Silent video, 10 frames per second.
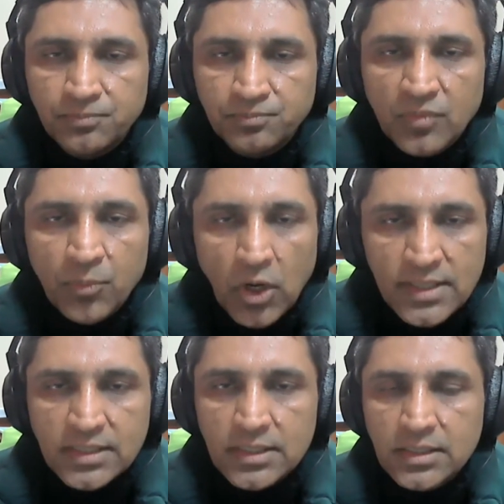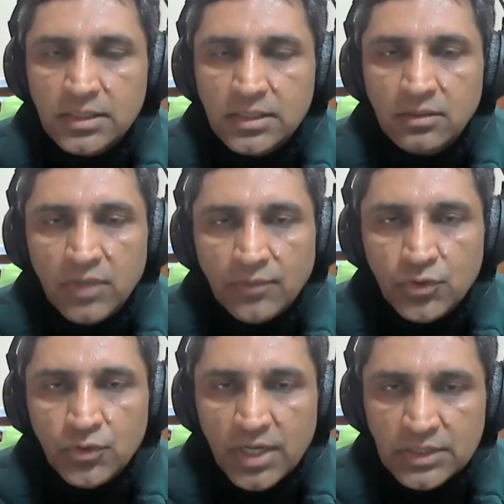policies we have to
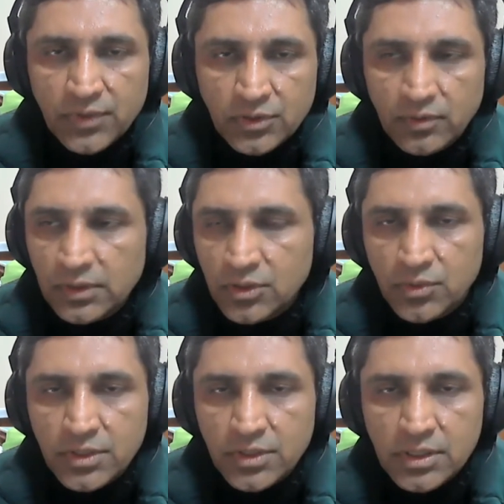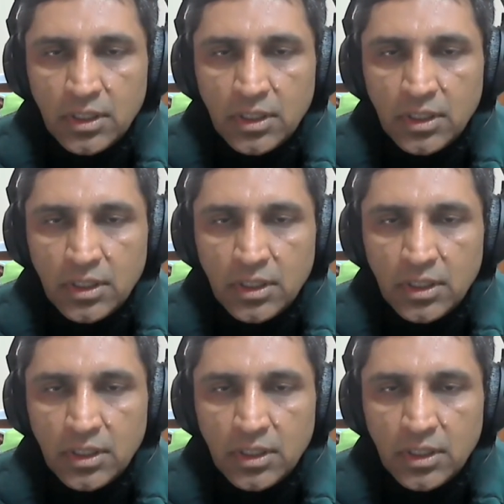transfer to our students.